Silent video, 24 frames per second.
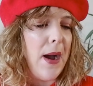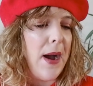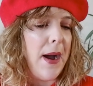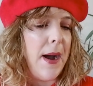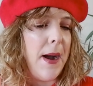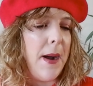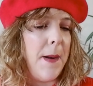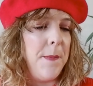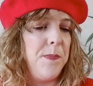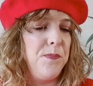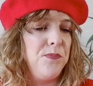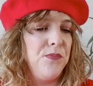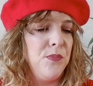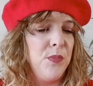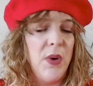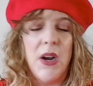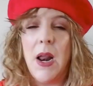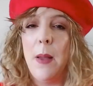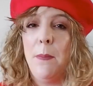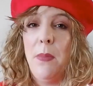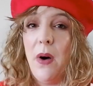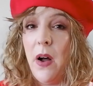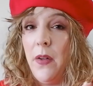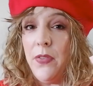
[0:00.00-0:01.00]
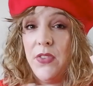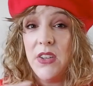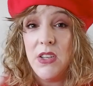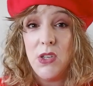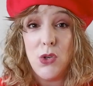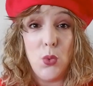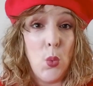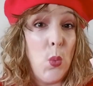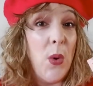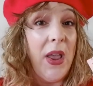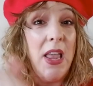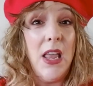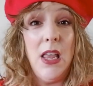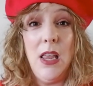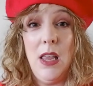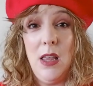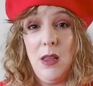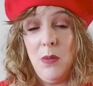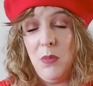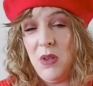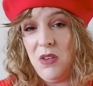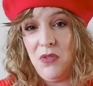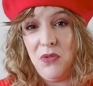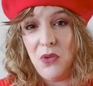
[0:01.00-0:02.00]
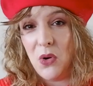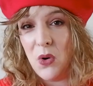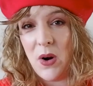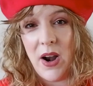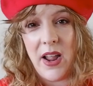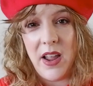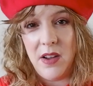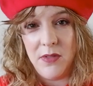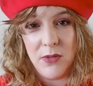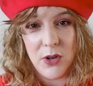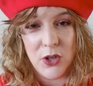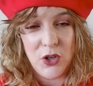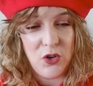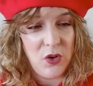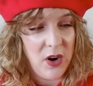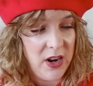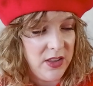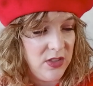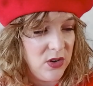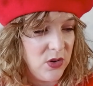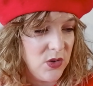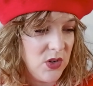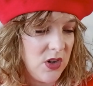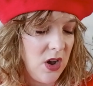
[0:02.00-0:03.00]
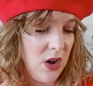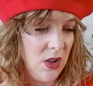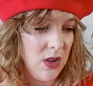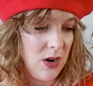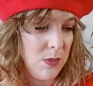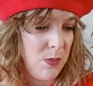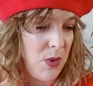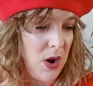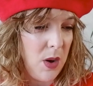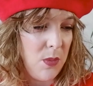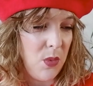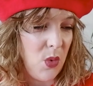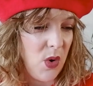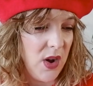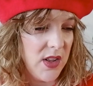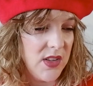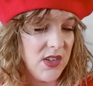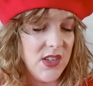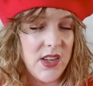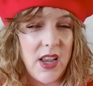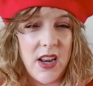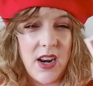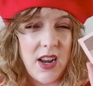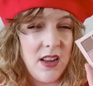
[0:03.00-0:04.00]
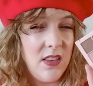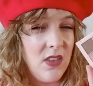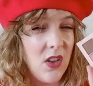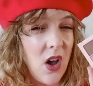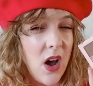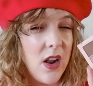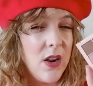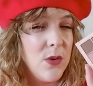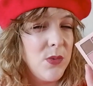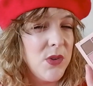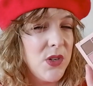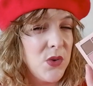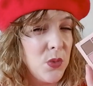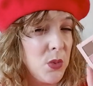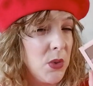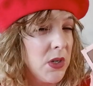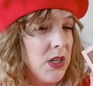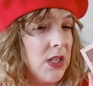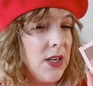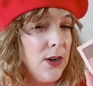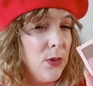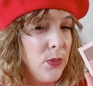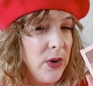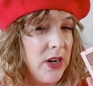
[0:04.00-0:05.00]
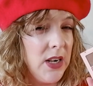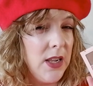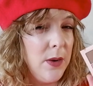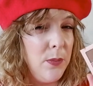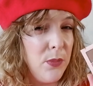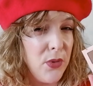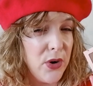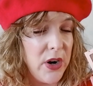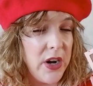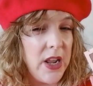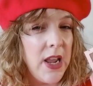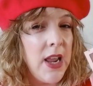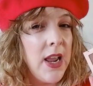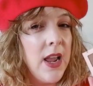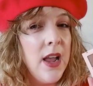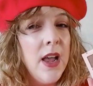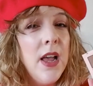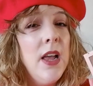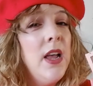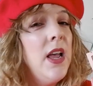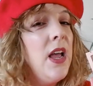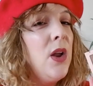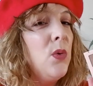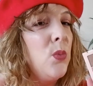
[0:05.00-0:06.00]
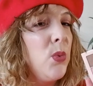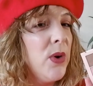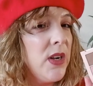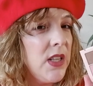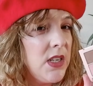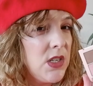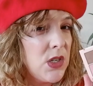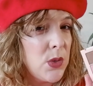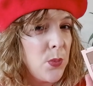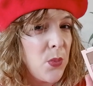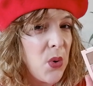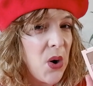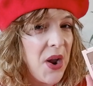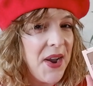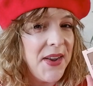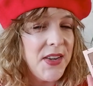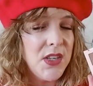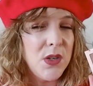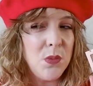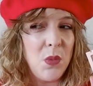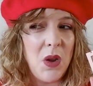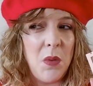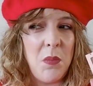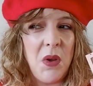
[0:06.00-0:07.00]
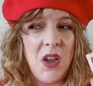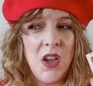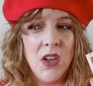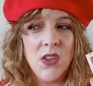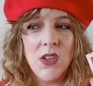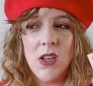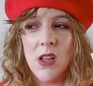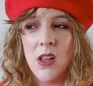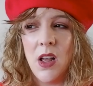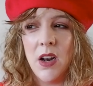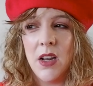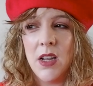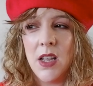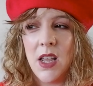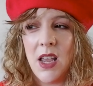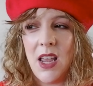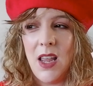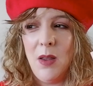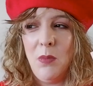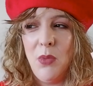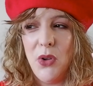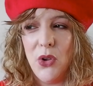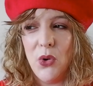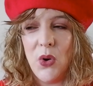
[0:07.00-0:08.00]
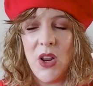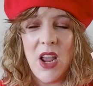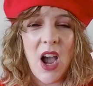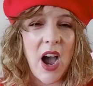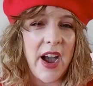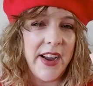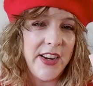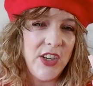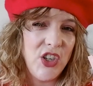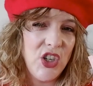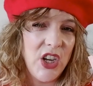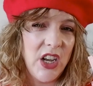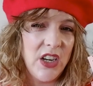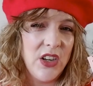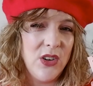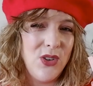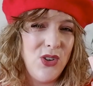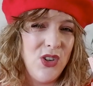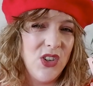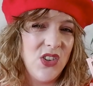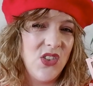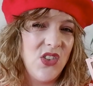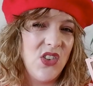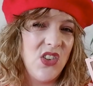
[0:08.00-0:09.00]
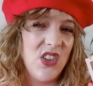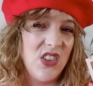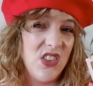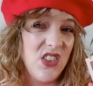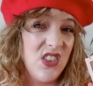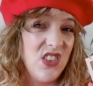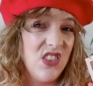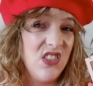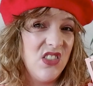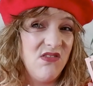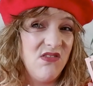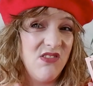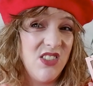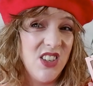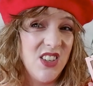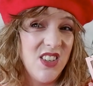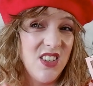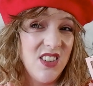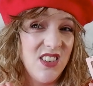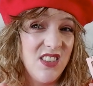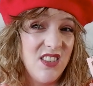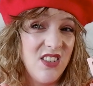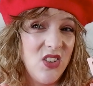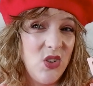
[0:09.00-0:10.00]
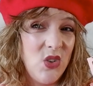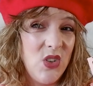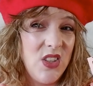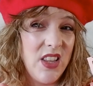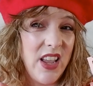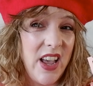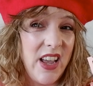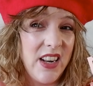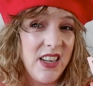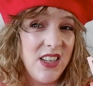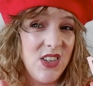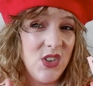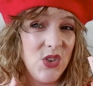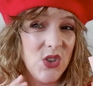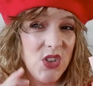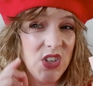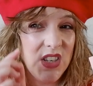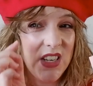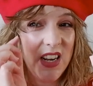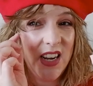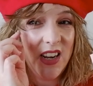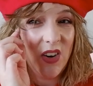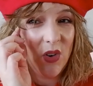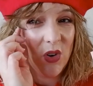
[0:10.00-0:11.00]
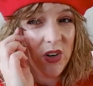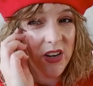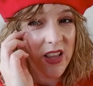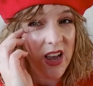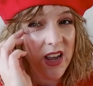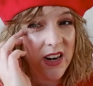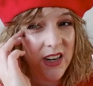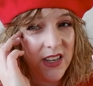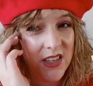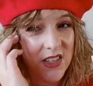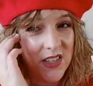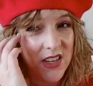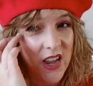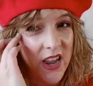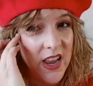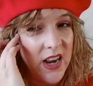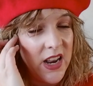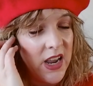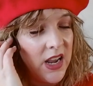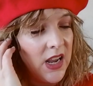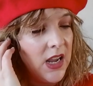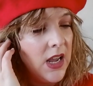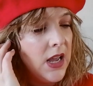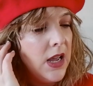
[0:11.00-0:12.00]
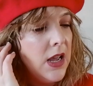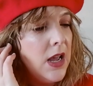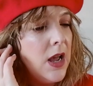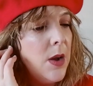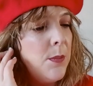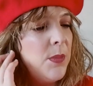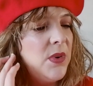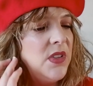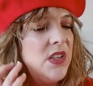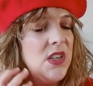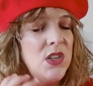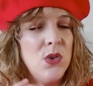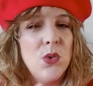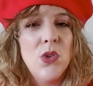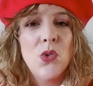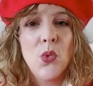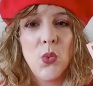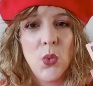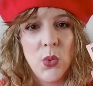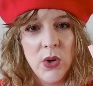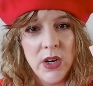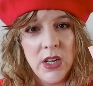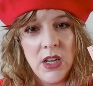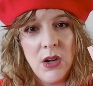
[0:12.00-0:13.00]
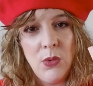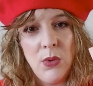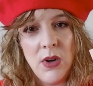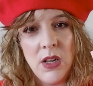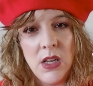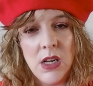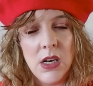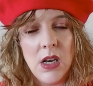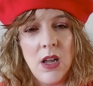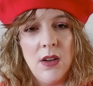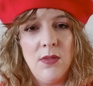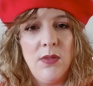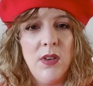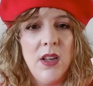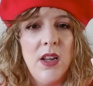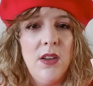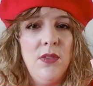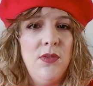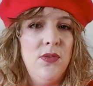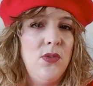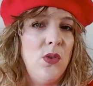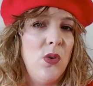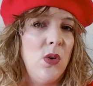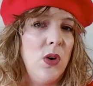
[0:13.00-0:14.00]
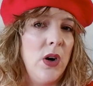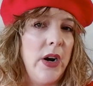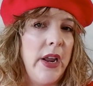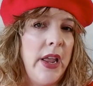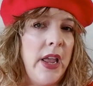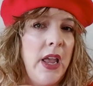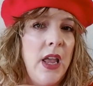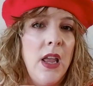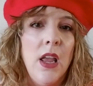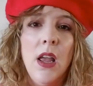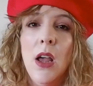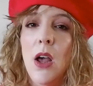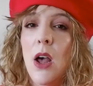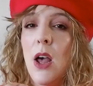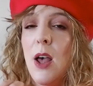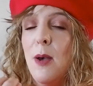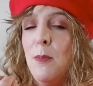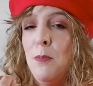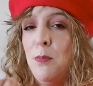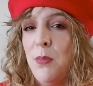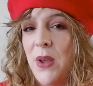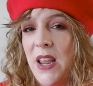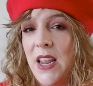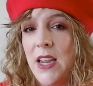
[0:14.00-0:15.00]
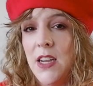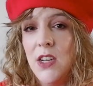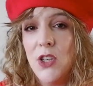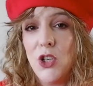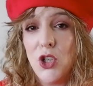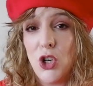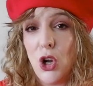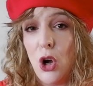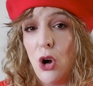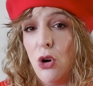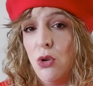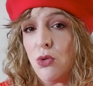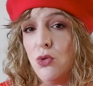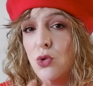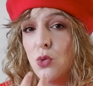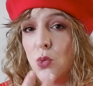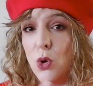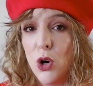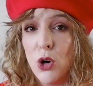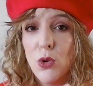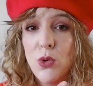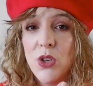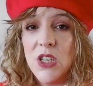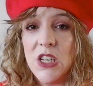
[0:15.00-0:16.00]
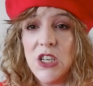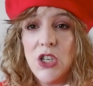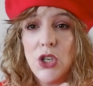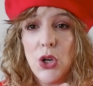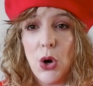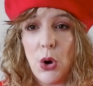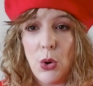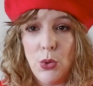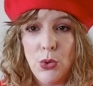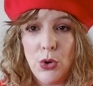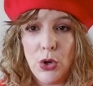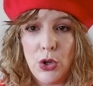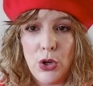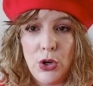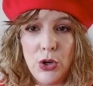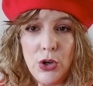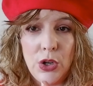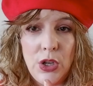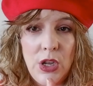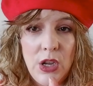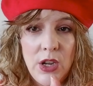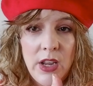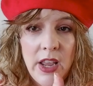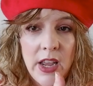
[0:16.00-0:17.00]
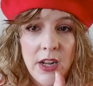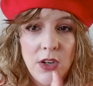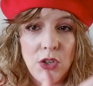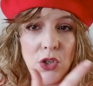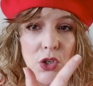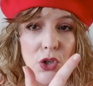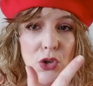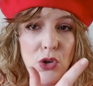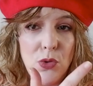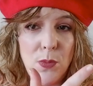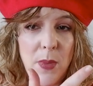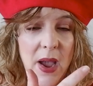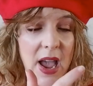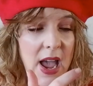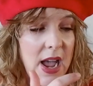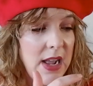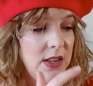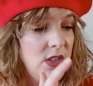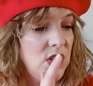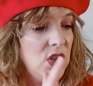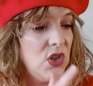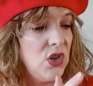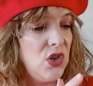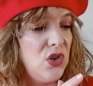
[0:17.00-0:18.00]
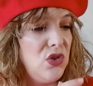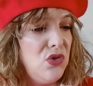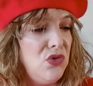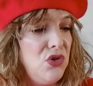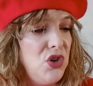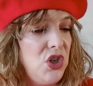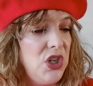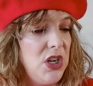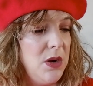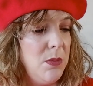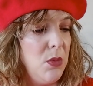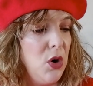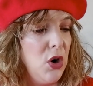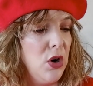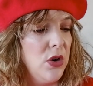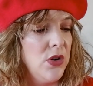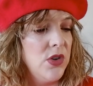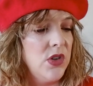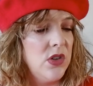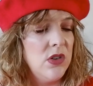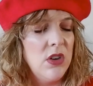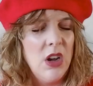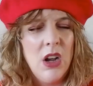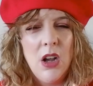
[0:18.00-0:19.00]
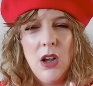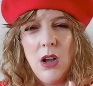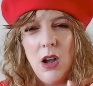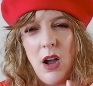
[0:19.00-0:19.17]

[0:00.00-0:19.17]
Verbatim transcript: But I bought this way before I ever tried those Colourpop ones, and I thought it was really, really pretty. It really surprised me because a lot of K-beauty eyeshadow just doesn't look that interesting or that exciting. But this was really, really lovely for a pink-toned, rosy-toned look. You get two mattes, two shimmers.